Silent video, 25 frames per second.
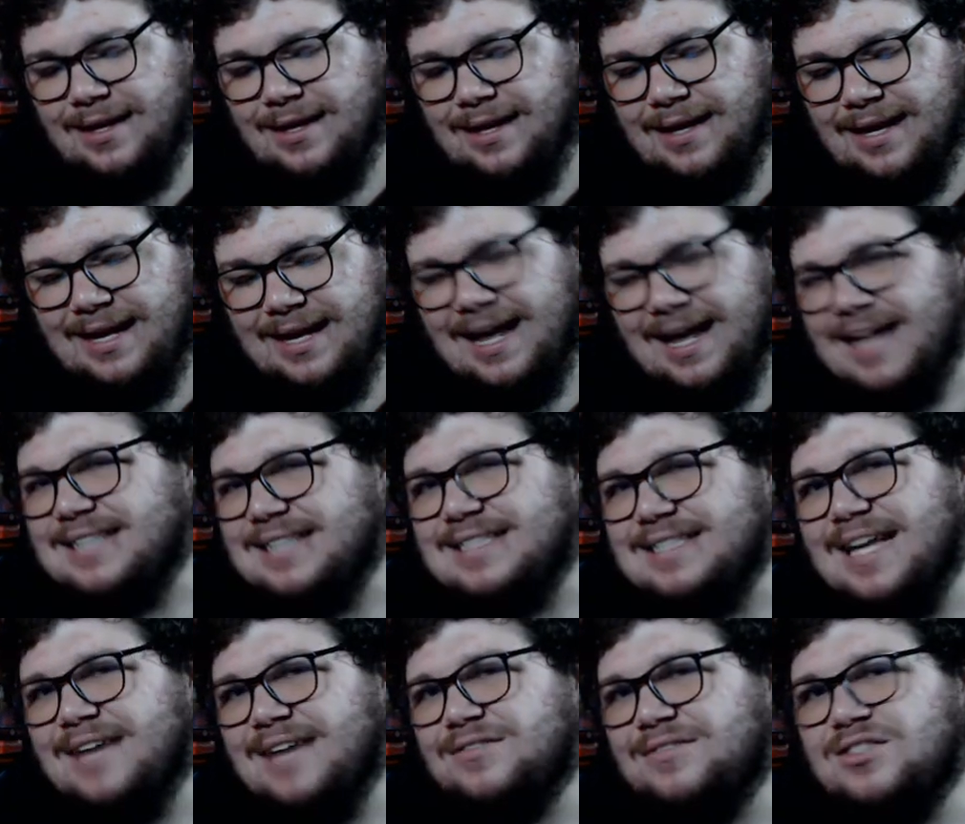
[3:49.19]
it has
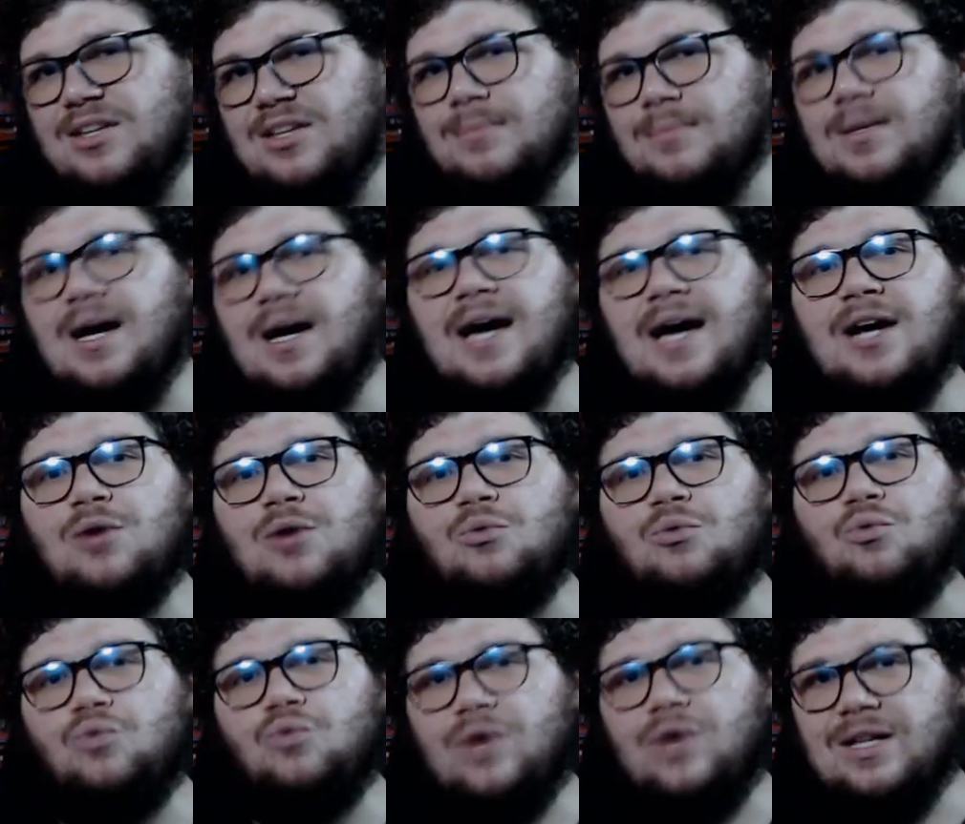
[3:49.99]
to have some kind
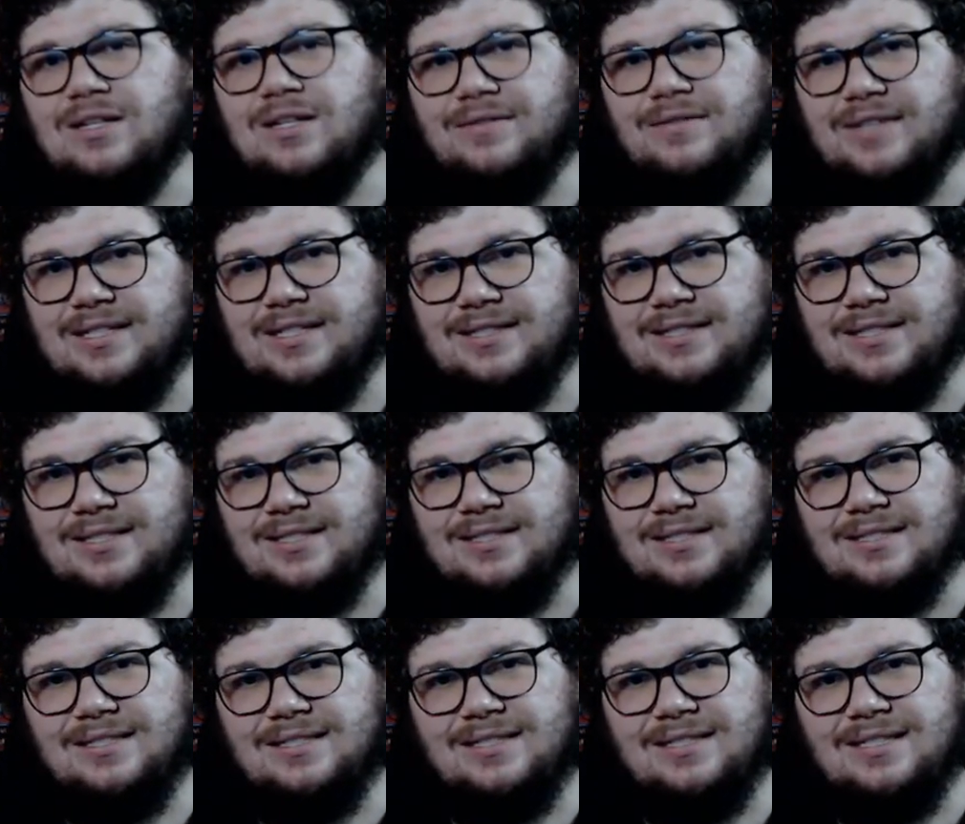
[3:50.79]
of
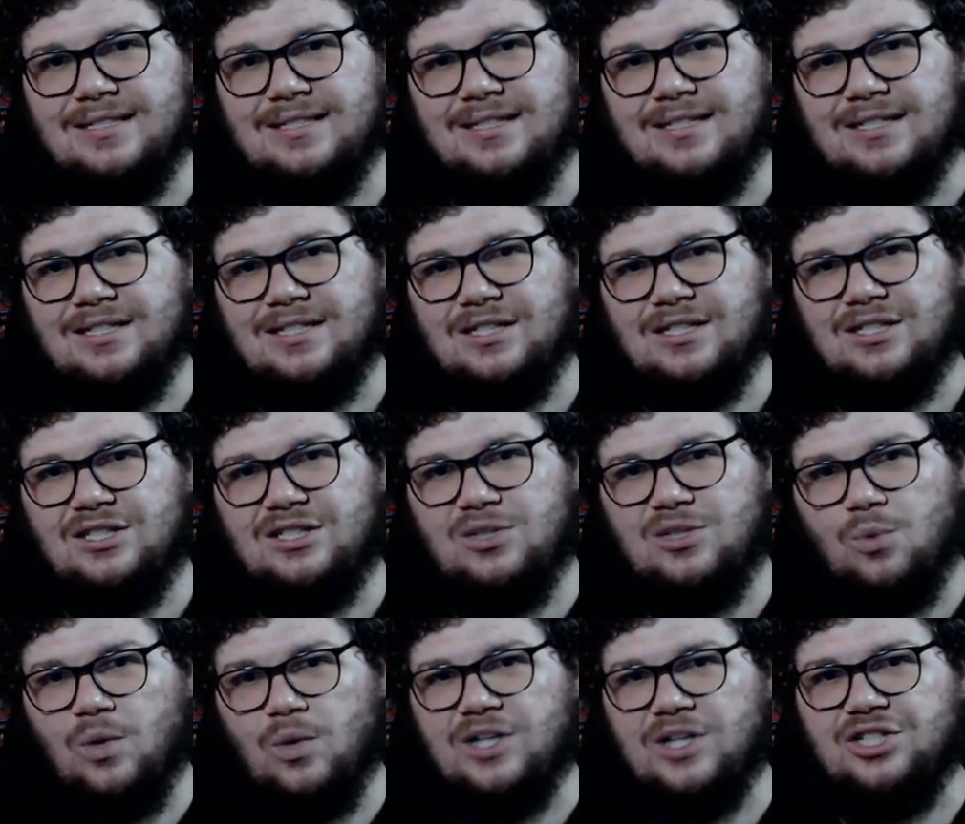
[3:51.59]
relevance
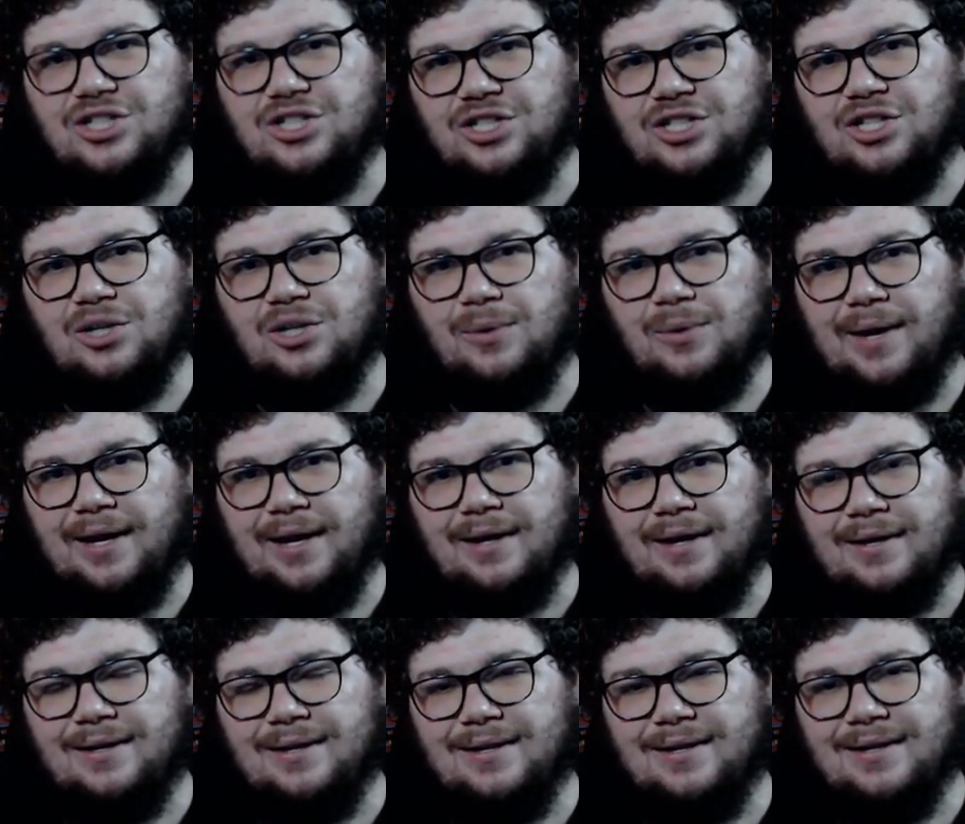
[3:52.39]
to what you're doing.
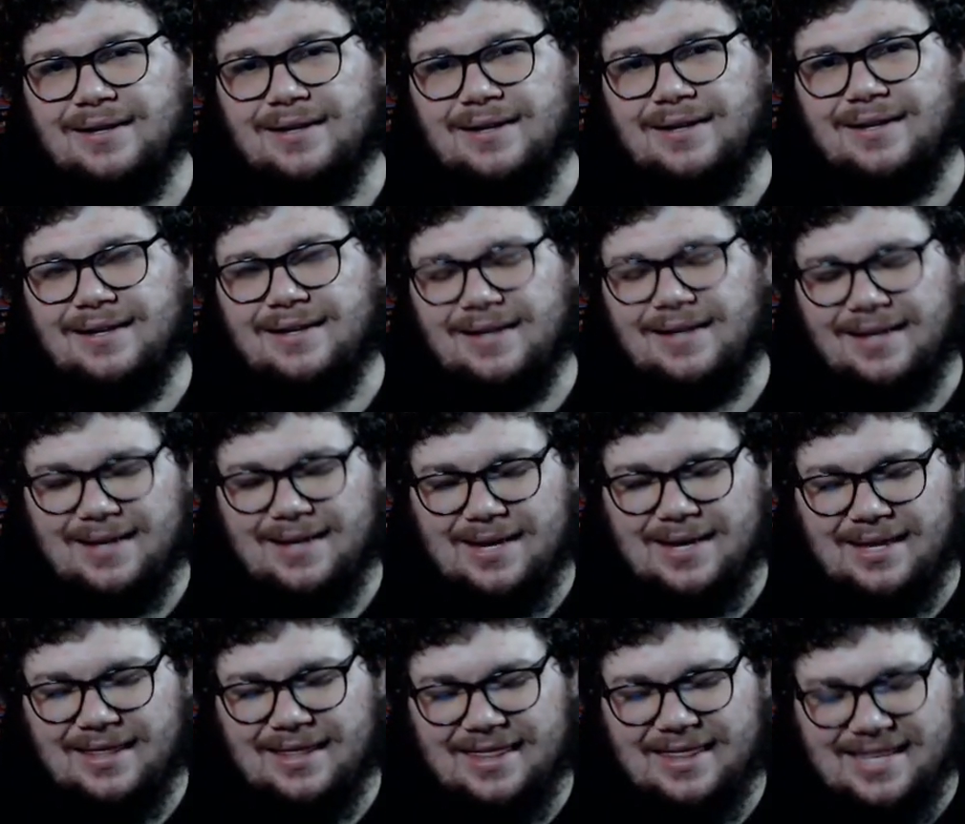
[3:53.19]

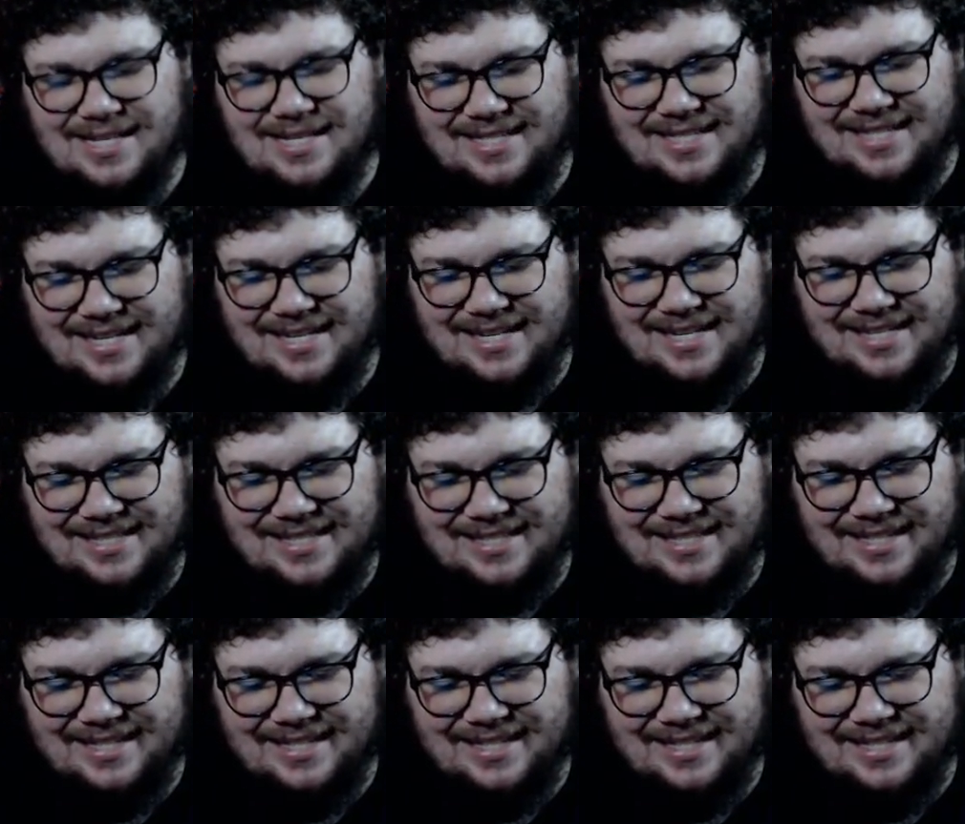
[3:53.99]
This isn't.